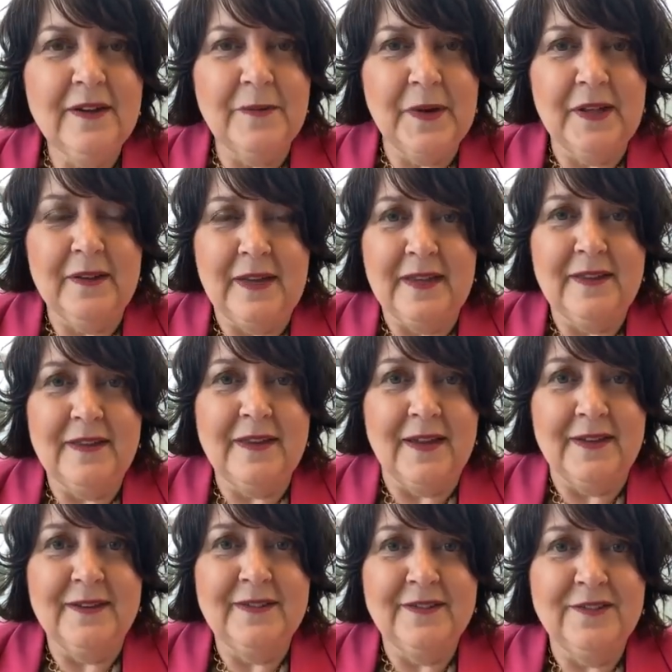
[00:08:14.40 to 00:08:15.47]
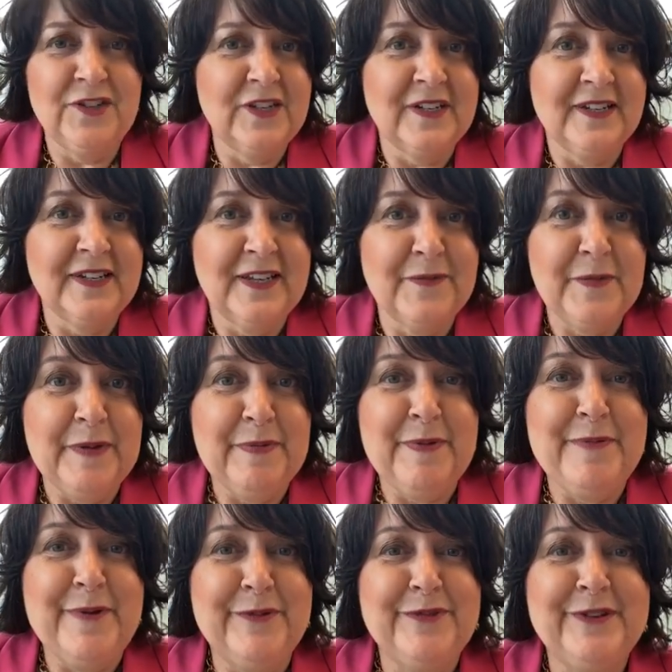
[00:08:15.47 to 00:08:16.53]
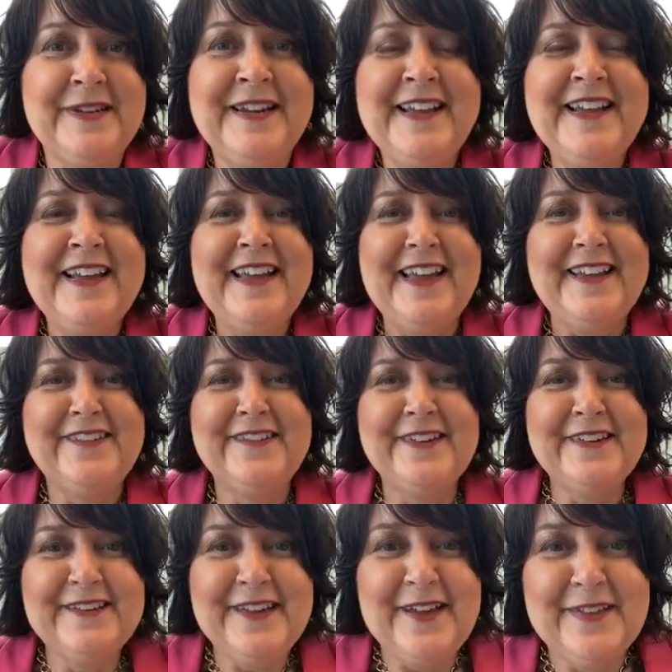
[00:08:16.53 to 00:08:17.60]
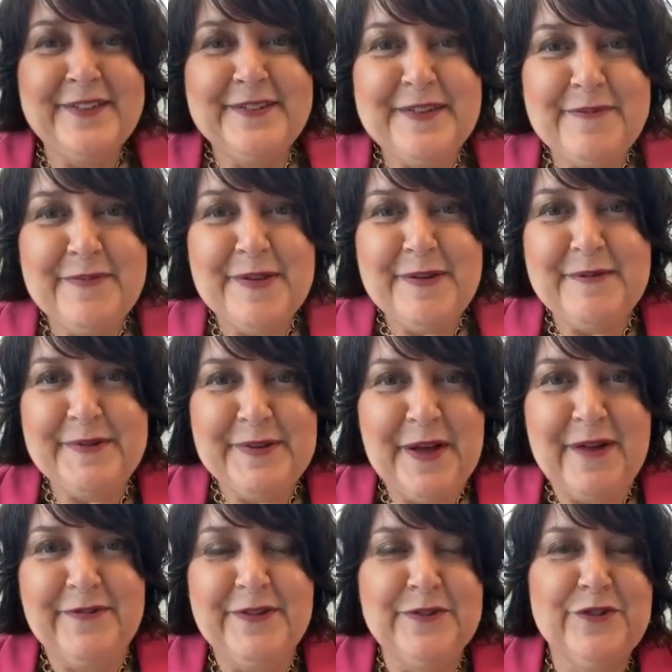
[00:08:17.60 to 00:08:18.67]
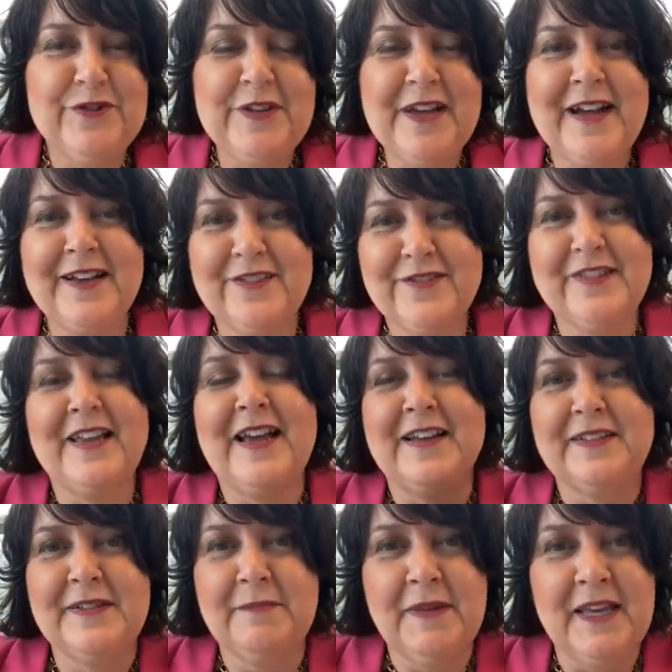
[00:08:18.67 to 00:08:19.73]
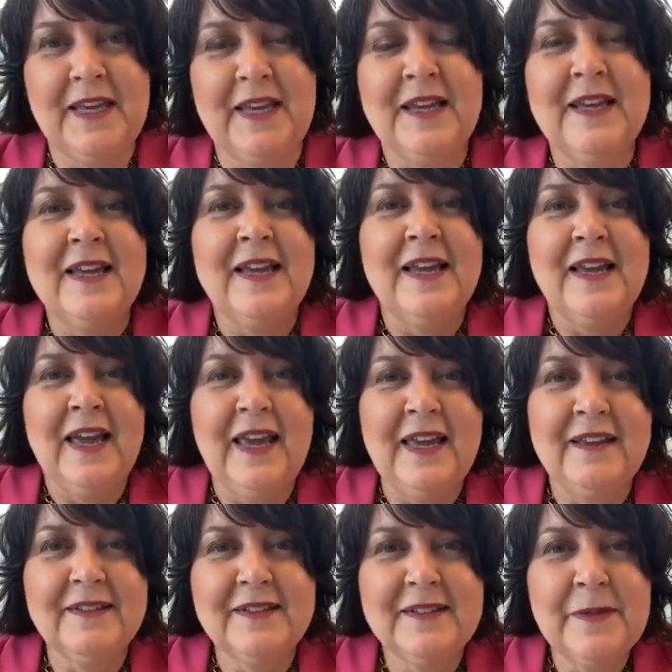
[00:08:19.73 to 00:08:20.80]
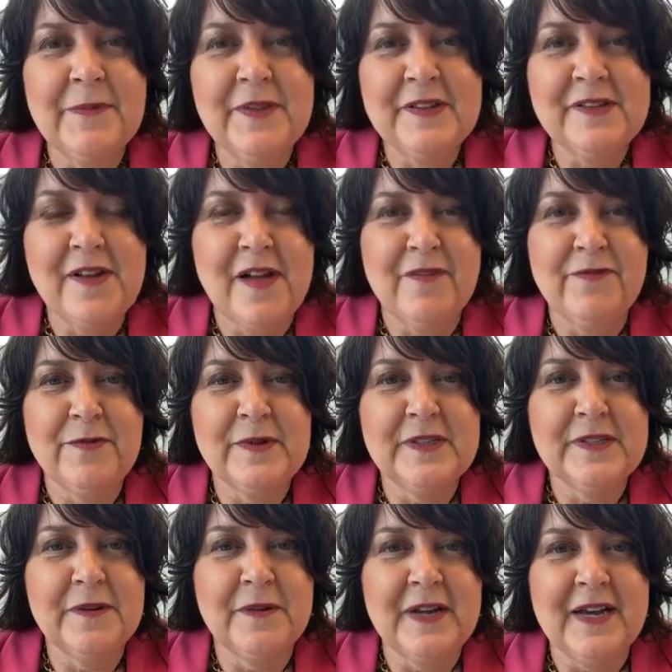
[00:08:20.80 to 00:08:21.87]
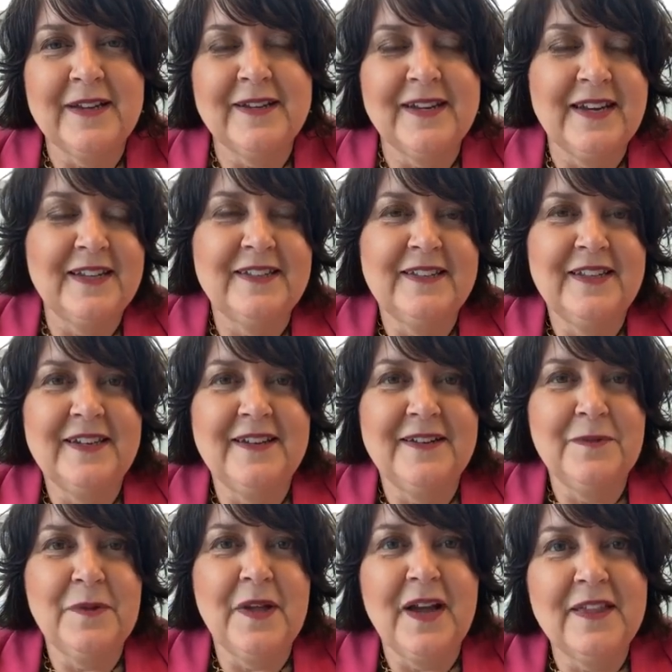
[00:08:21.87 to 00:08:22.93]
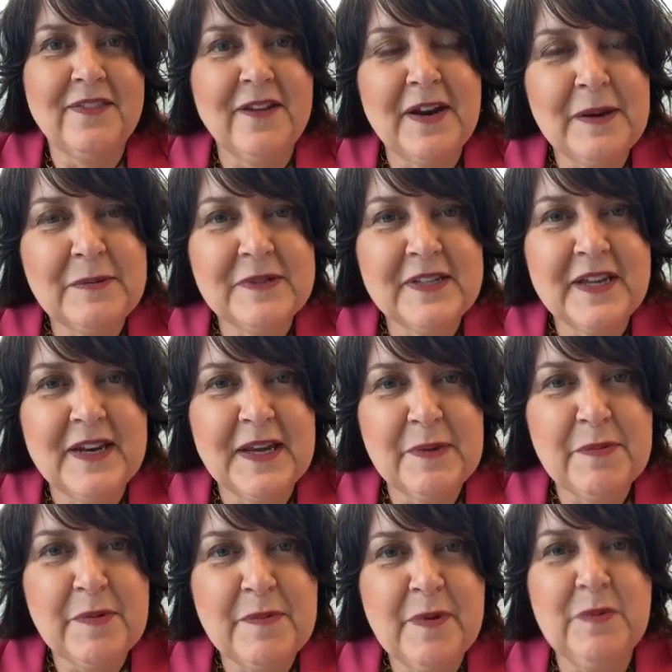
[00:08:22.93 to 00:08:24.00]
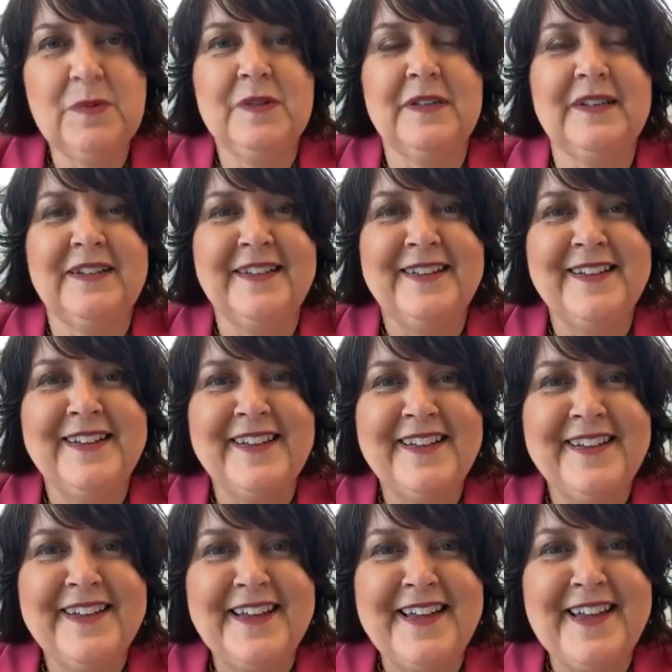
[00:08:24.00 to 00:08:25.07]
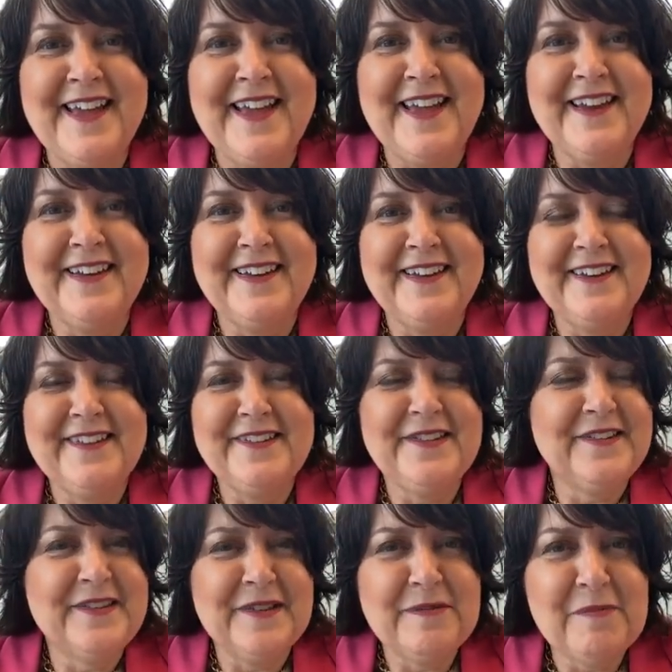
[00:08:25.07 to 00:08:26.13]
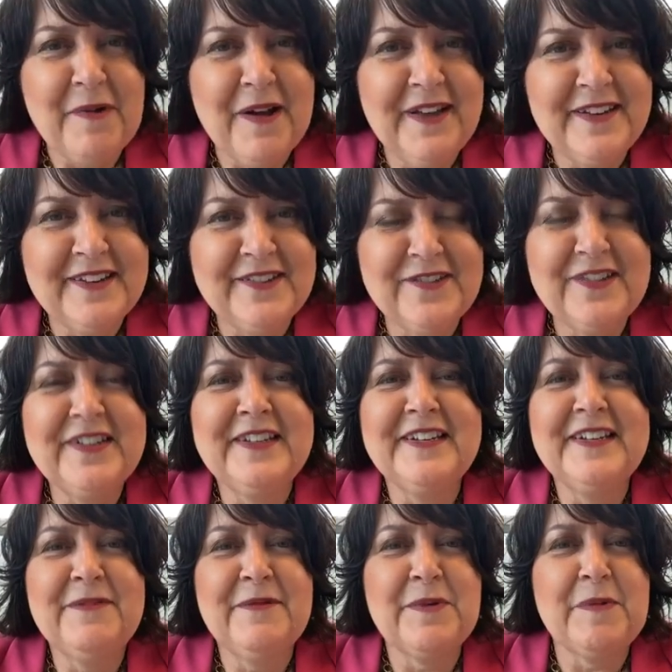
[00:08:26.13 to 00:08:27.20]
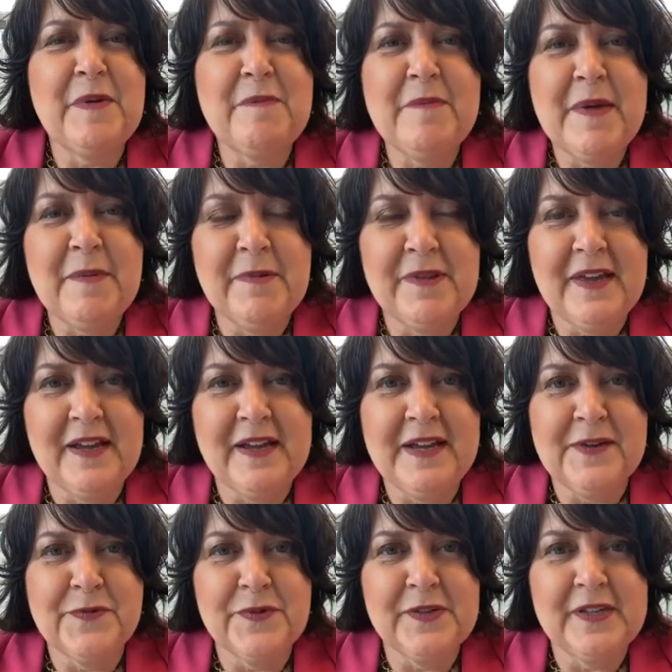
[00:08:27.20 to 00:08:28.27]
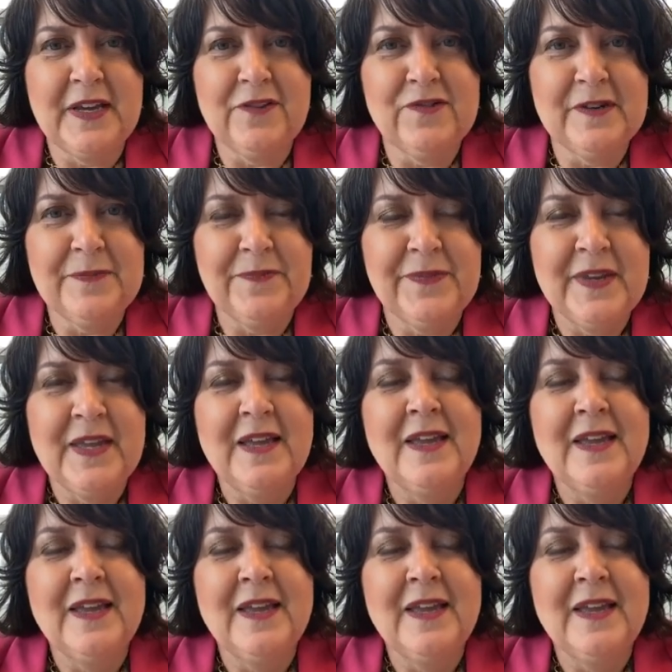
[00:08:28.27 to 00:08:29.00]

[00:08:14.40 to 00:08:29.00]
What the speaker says: well, at the end, she didn't give me a promotion and she could tell that something was off. So she actually asked me, hey, something's off. What's going on? And I said, well, I thought I was getting a promotion. And she said, what? She didn't even remember that conversation.